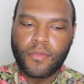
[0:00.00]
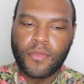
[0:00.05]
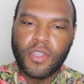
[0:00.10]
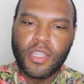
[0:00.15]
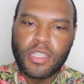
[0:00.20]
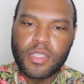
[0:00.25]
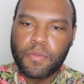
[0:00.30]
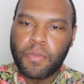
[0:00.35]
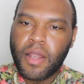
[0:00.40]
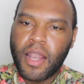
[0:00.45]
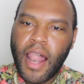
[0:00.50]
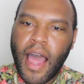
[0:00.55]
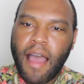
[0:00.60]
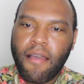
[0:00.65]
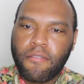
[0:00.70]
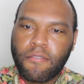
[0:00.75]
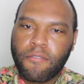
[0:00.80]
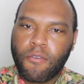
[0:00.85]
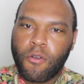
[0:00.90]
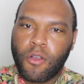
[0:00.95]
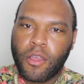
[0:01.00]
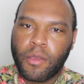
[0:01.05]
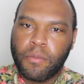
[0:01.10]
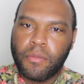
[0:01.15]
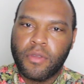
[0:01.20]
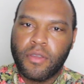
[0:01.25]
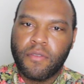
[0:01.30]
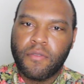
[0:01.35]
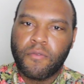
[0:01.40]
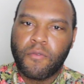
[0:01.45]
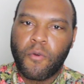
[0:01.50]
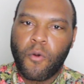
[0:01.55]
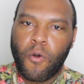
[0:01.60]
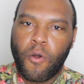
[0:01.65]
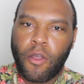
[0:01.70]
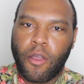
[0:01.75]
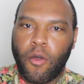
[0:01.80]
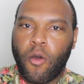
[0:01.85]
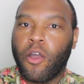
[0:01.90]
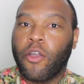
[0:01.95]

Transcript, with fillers: this platform for,